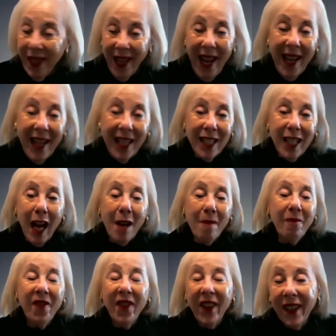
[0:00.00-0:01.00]
and
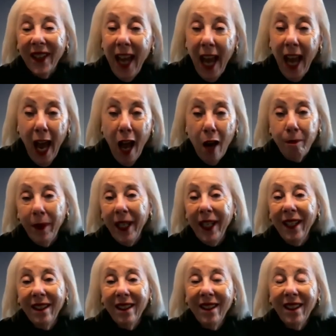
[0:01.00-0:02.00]
I'm very
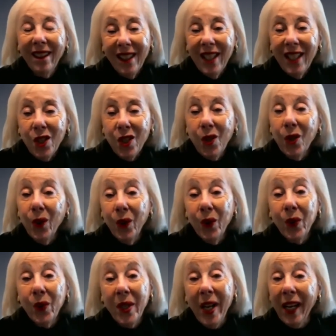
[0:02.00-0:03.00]
happy
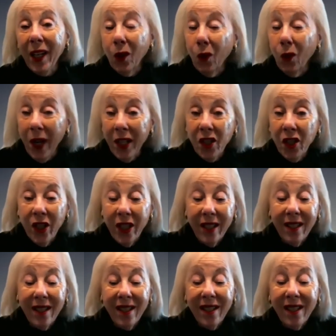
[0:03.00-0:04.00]
to take
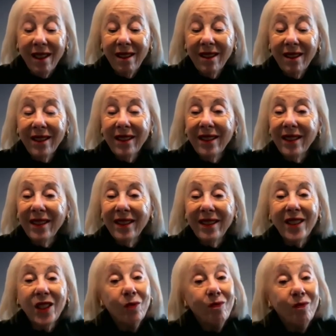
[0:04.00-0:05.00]
questions
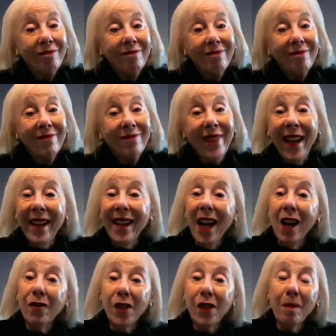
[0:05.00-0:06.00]
and
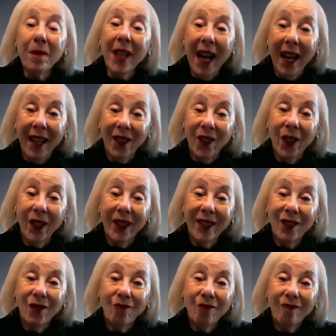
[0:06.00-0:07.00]
have some dialogue.